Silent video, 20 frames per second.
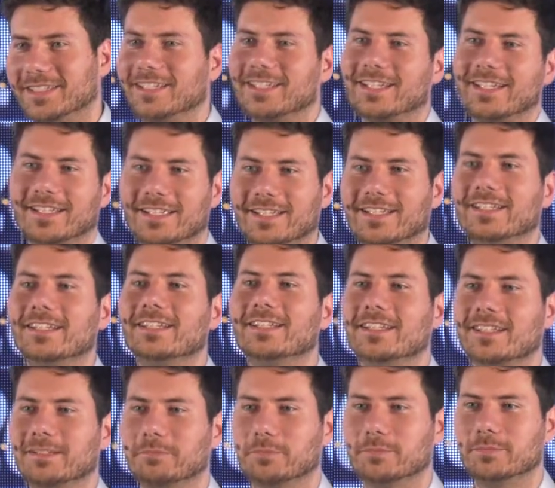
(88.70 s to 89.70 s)
like
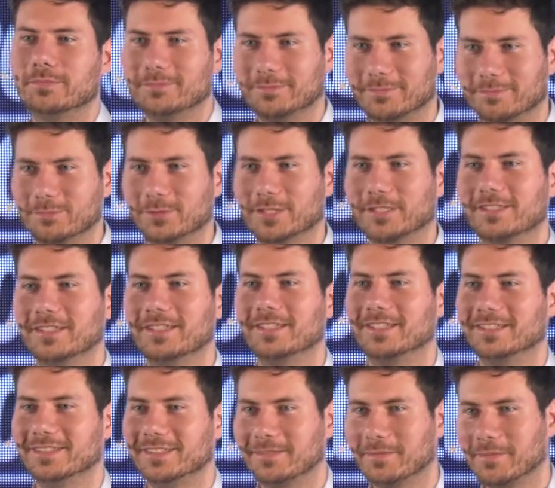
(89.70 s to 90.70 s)
illegally printed
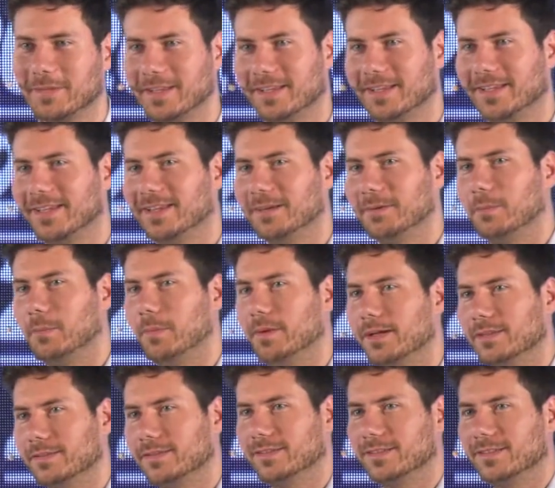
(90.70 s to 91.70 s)
it.
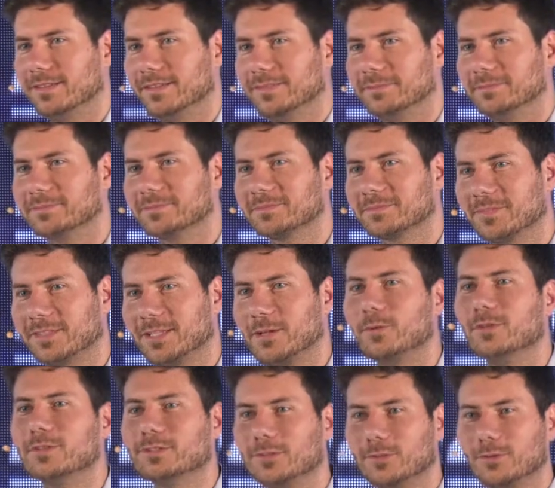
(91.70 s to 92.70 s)
But they
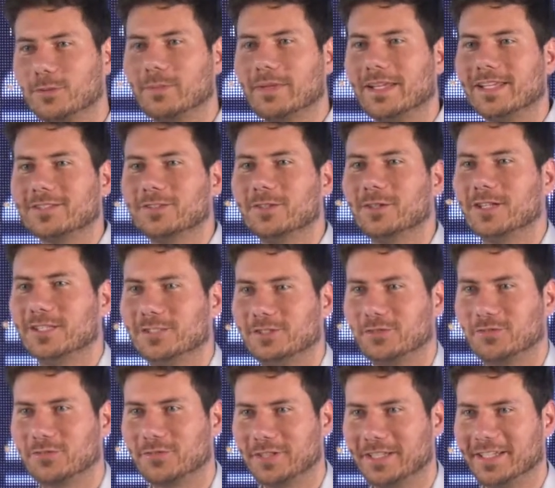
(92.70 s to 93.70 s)
wanted to make knowledge
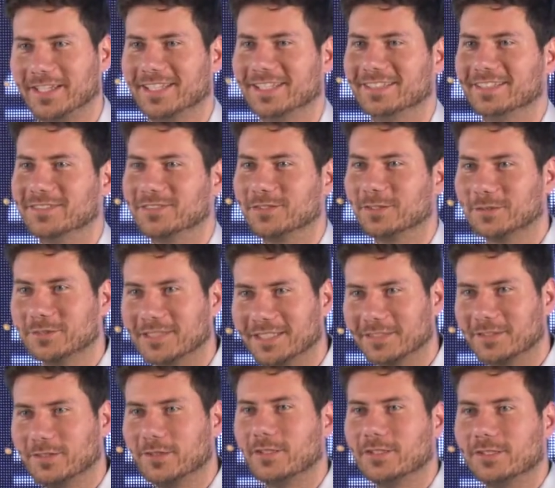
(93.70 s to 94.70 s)
free, and so
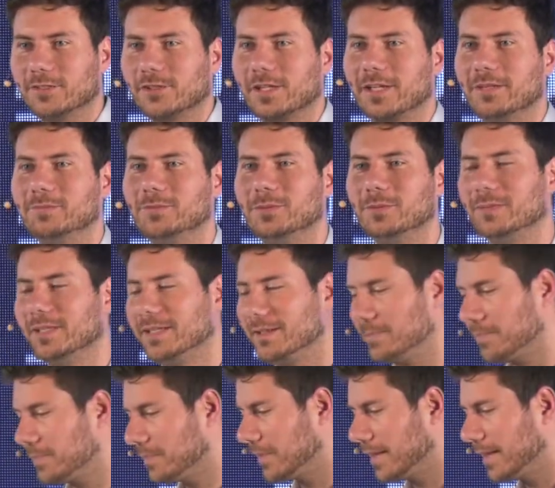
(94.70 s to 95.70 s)
that knowledge came to me.
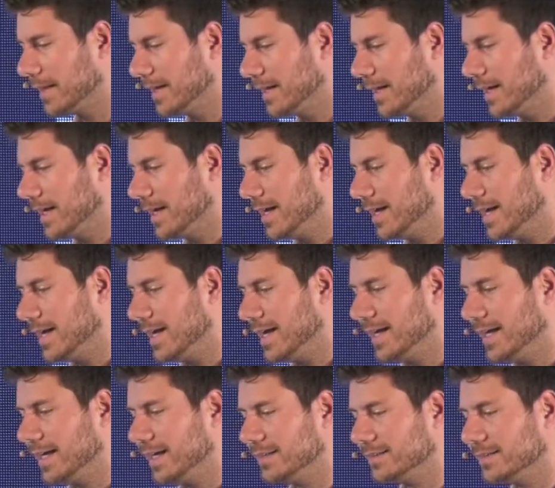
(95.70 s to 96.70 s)

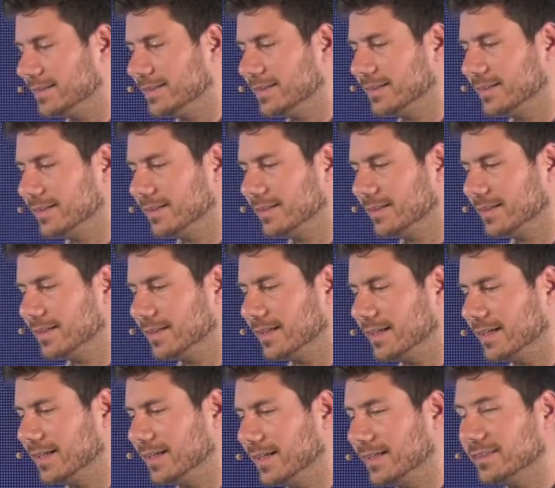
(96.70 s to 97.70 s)
And
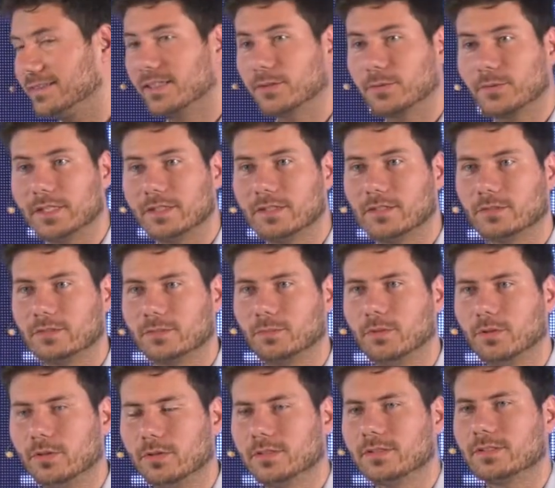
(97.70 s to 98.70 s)
as I read those
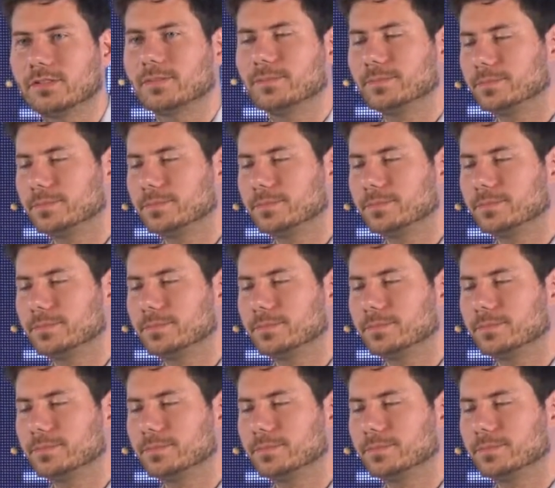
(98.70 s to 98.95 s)
books,